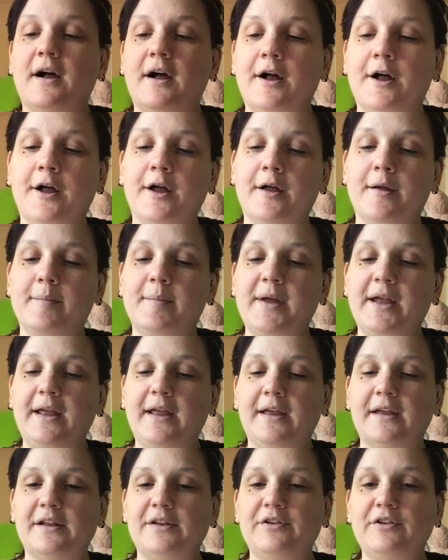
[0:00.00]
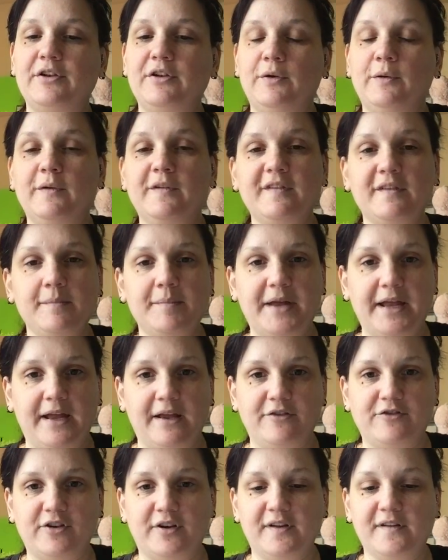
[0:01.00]
and use the
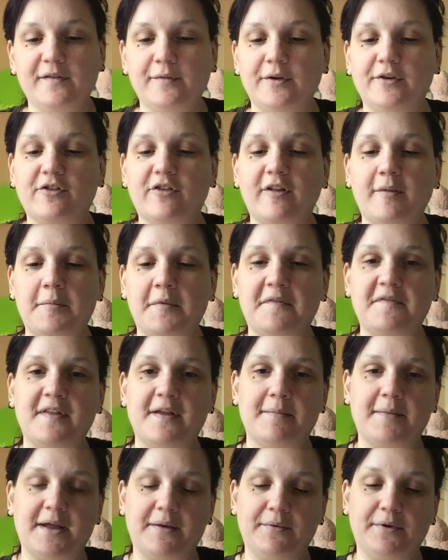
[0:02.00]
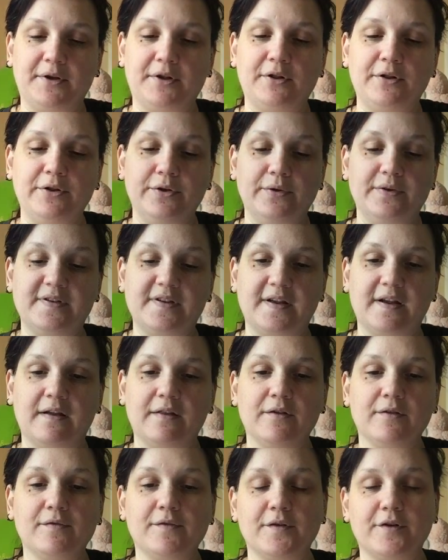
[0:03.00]
pages, which some of them I would glue
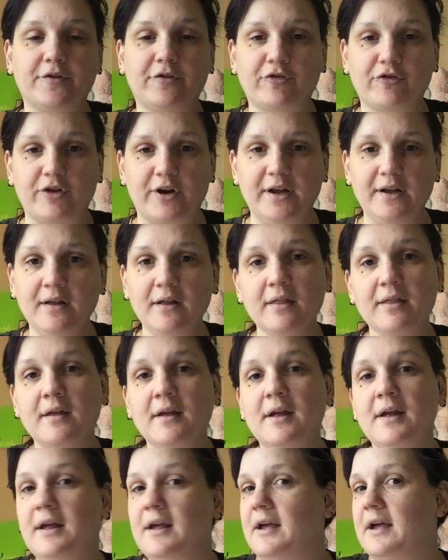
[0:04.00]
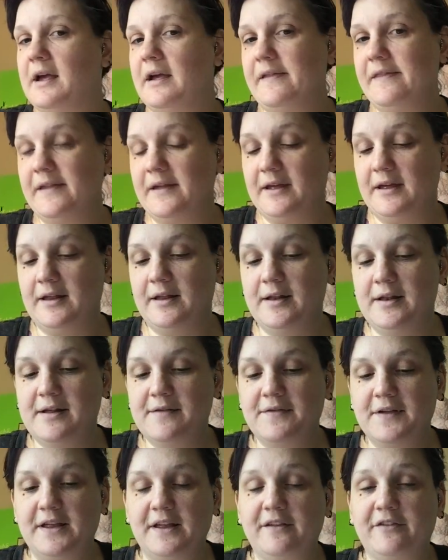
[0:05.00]
together for strength. And then
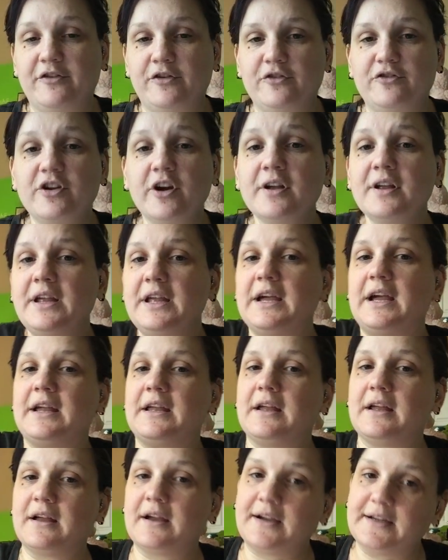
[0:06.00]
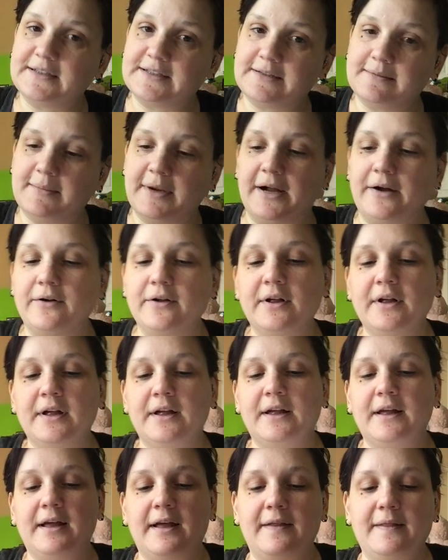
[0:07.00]
if it gets too chunky, I can cut some out.
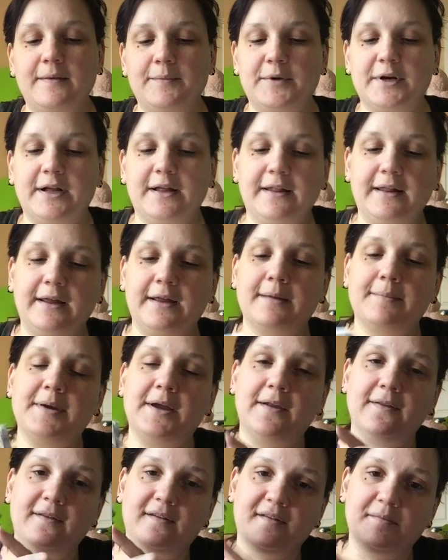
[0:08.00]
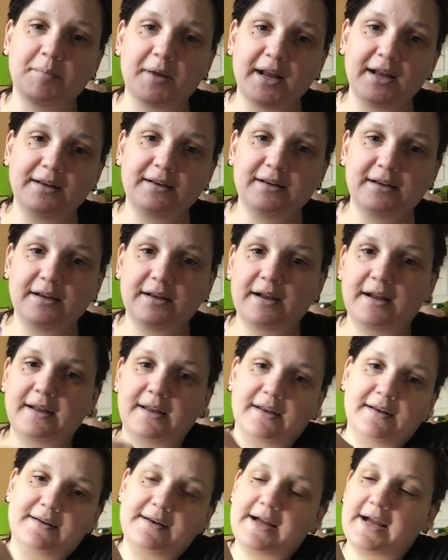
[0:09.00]
And then what I like about this binding, I
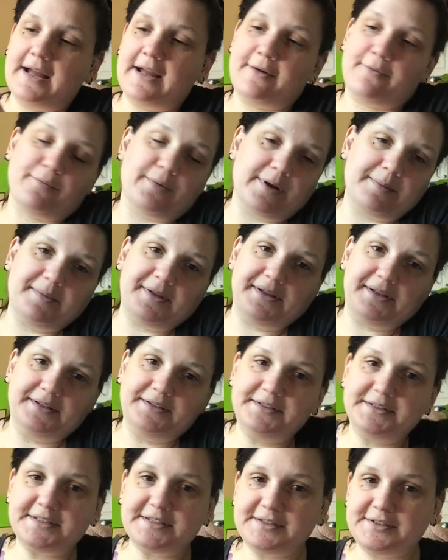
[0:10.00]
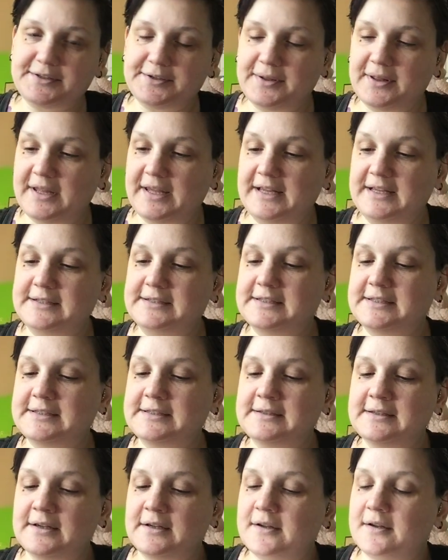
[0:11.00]
can tie ribbons to
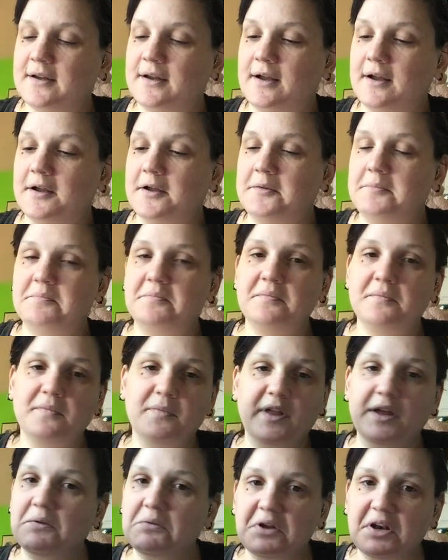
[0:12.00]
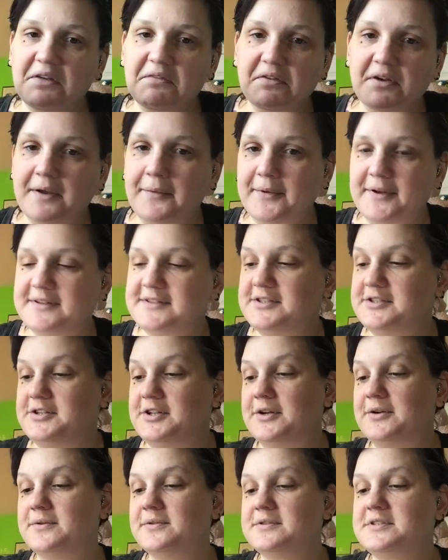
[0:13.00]
this, like whatever I want to do.